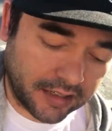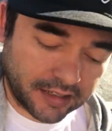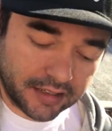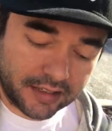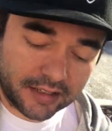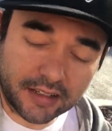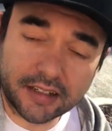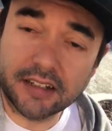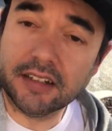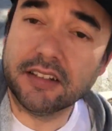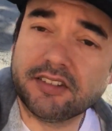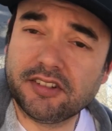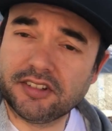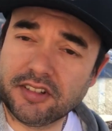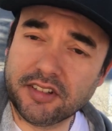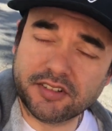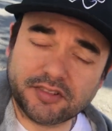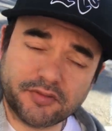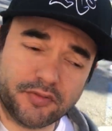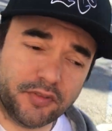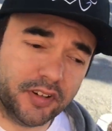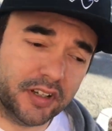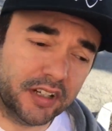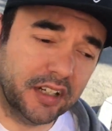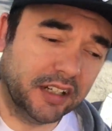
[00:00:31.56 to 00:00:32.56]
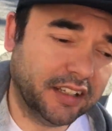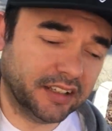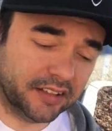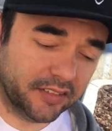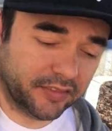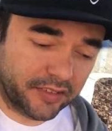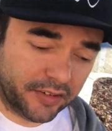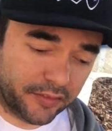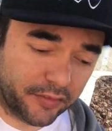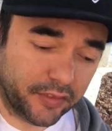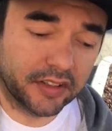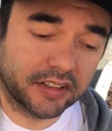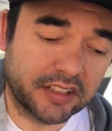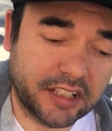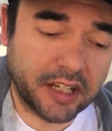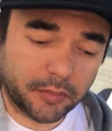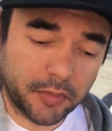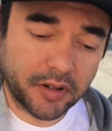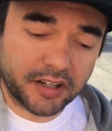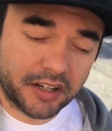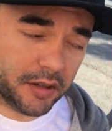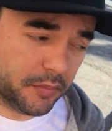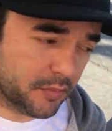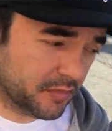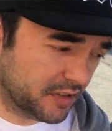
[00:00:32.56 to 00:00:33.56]
and it's just funny every
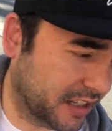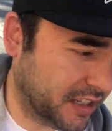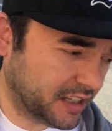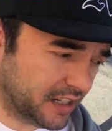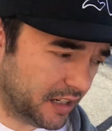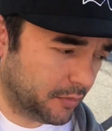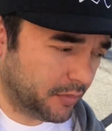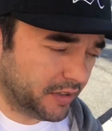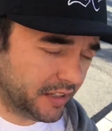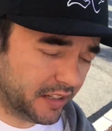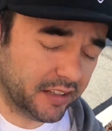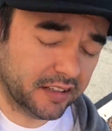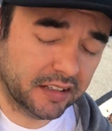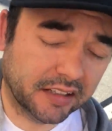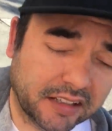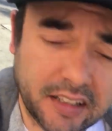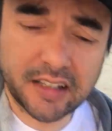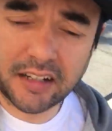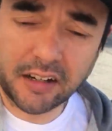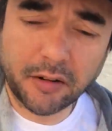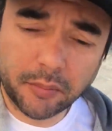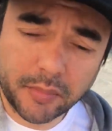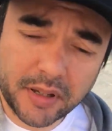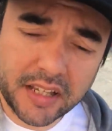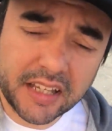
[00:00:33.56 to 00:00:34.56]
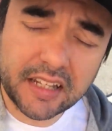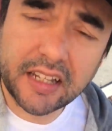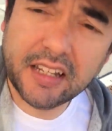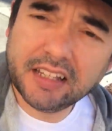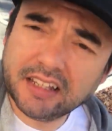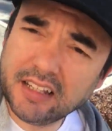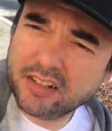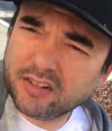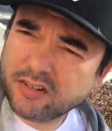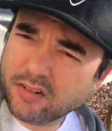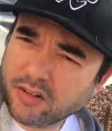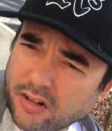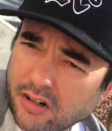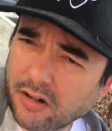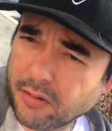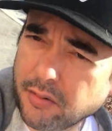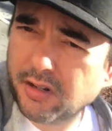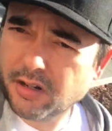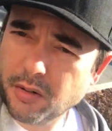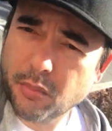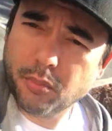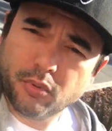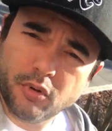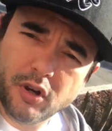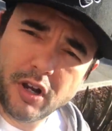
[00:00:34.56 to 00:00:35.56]
time it comes out I'm like in a meeting or
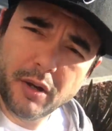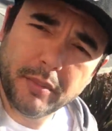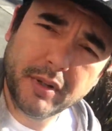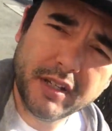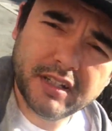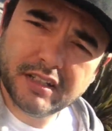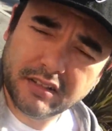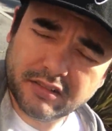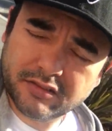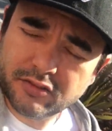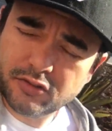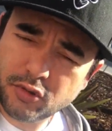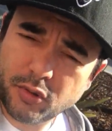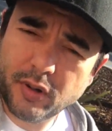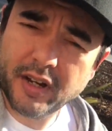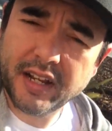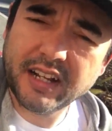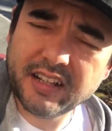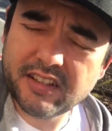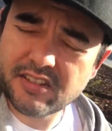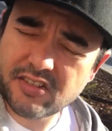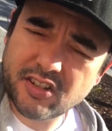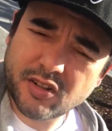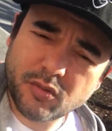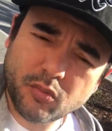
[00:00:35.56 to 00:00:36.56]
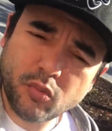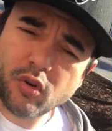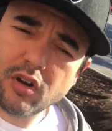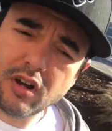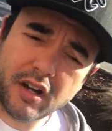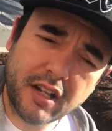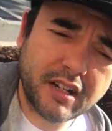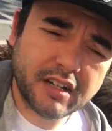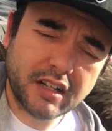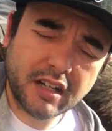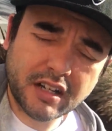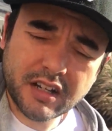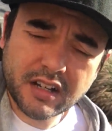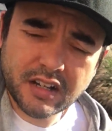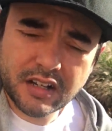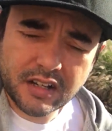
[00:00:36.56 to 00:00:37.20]
on appointment training someone